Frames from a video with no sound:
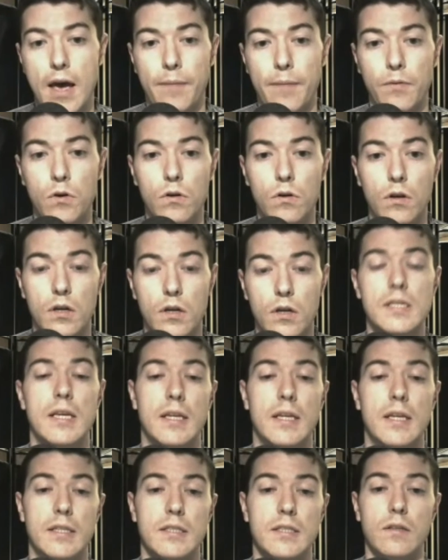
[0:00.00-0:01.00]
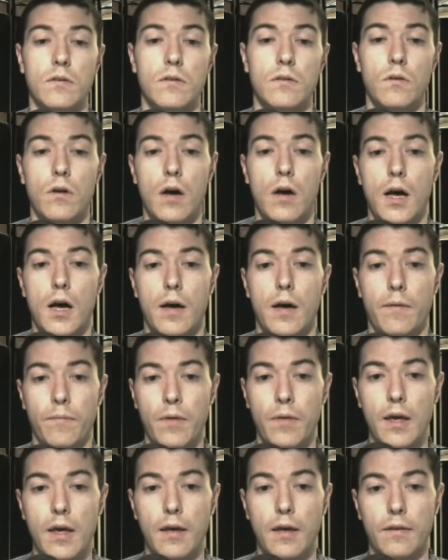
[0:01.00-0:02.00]
who looks into
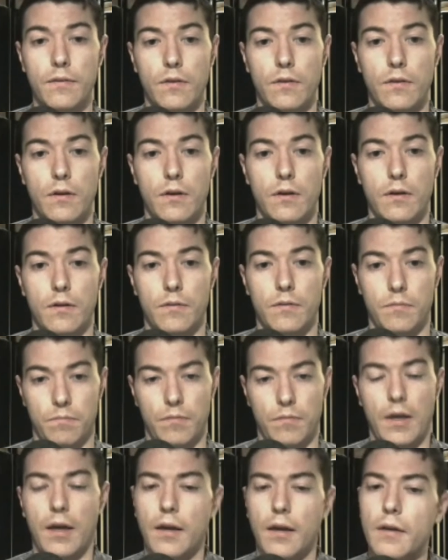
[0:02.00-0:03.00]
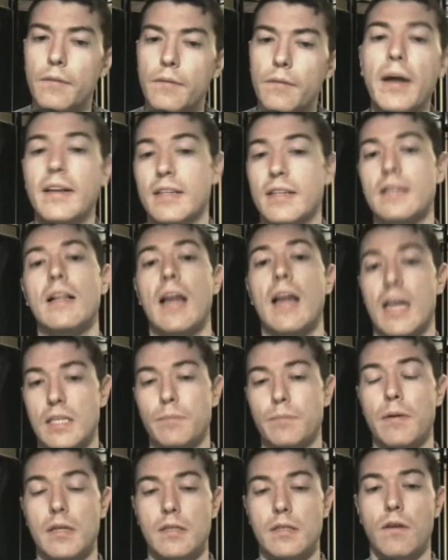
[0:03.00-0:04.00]
the medical
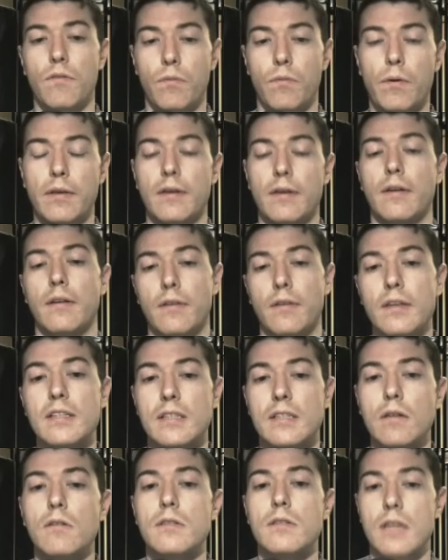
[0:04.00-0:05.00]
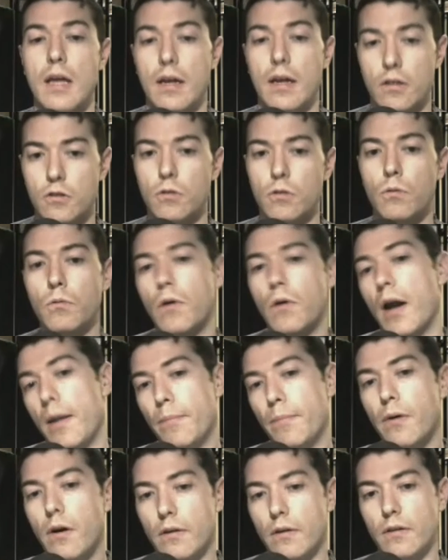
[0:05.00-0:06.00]
aspects of whether this looks like a true
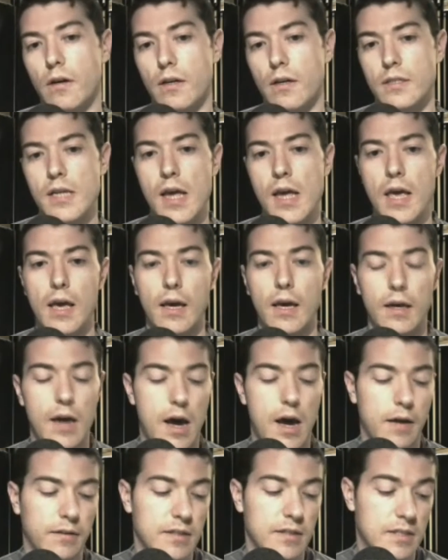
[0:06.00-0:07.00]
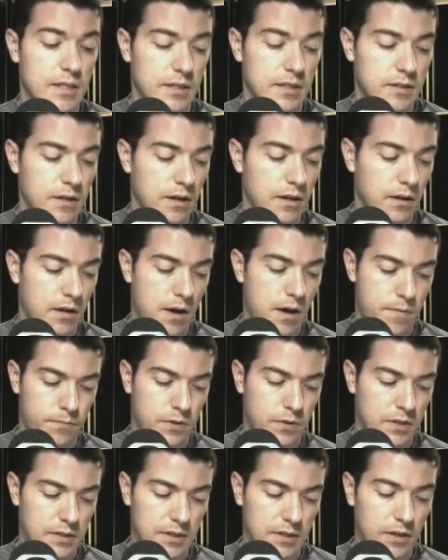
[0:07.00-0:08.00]
rape or not. This is a common
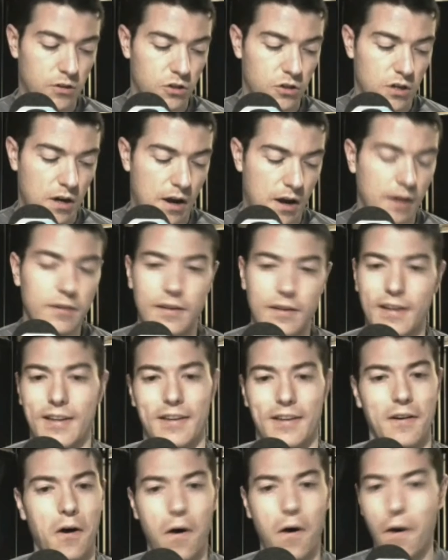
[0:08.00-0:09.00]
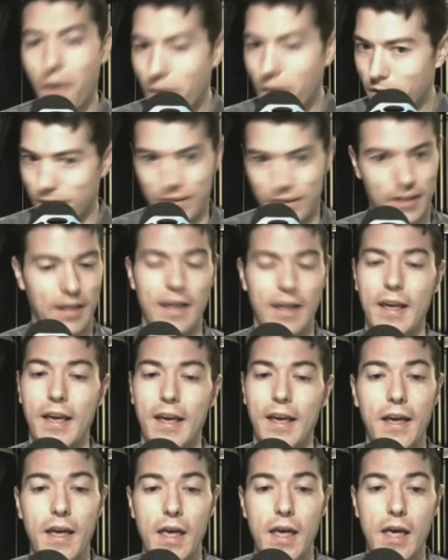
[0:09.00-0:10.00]
procedure, I think, in all
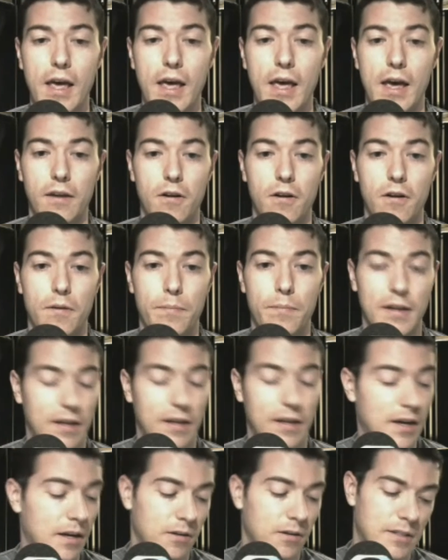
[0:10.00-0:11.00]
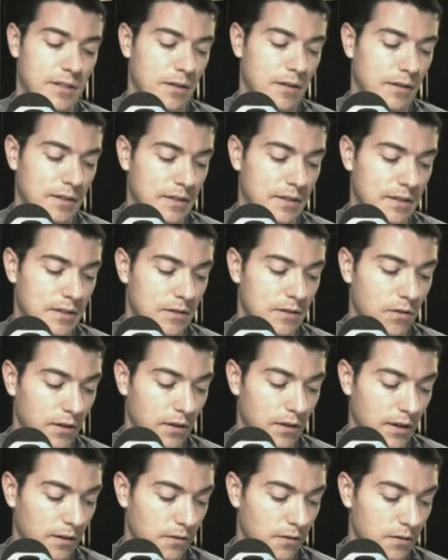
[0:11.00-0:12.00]
European countries, so this is
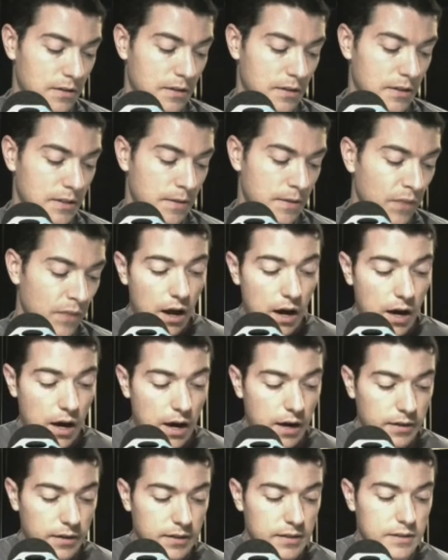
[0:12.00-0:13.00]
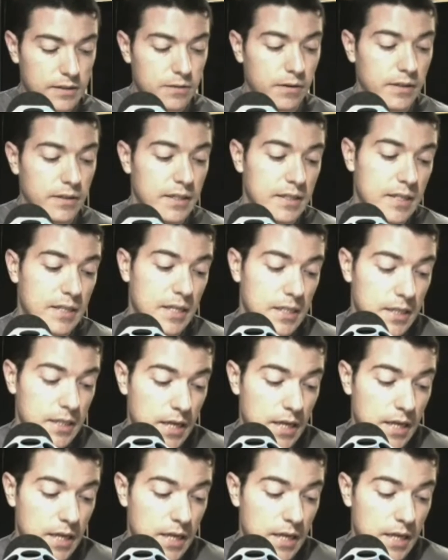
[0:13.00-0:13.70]
totally useless. Article 26,